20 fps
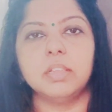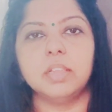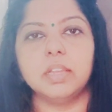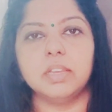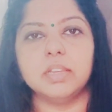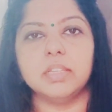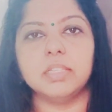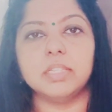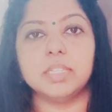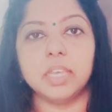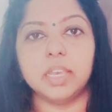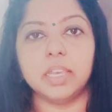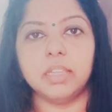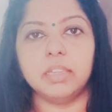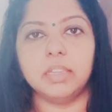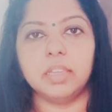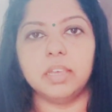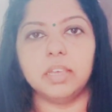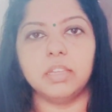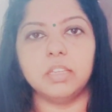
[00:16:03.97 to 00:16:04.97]
that is
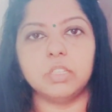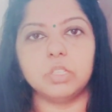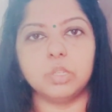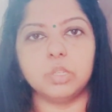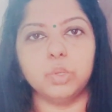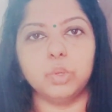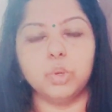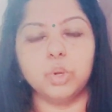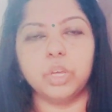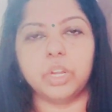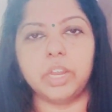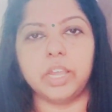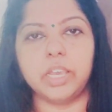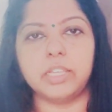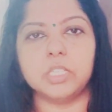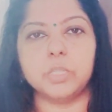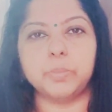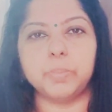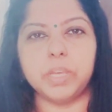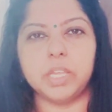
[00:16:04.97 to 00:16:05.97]
saying that your
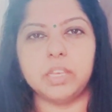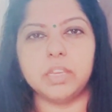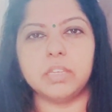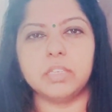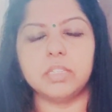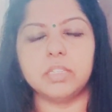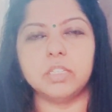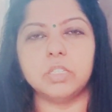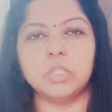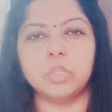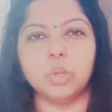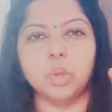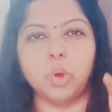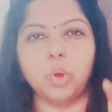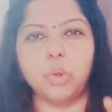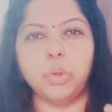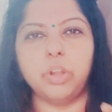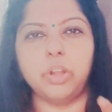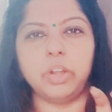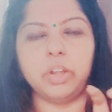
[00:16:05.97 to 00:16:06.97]
experience is
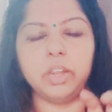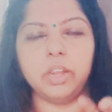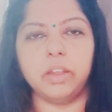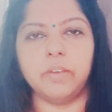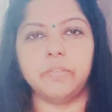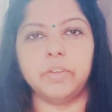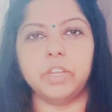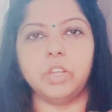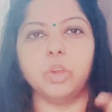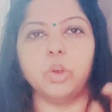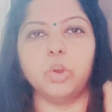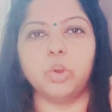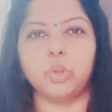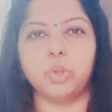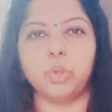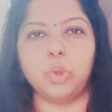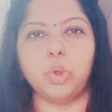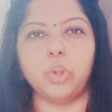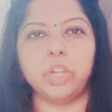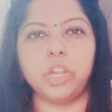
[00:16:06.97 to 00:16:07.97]
not relevant or
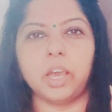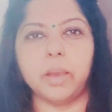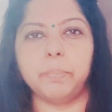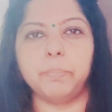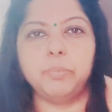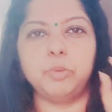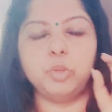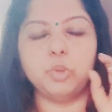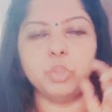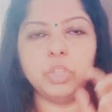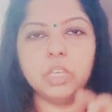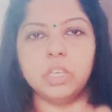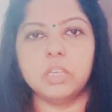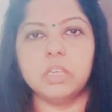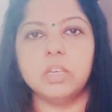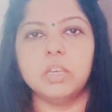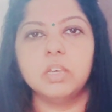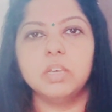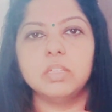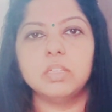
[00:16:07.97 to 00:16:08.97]
not up to
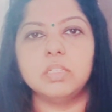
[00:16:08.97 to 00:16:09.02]
the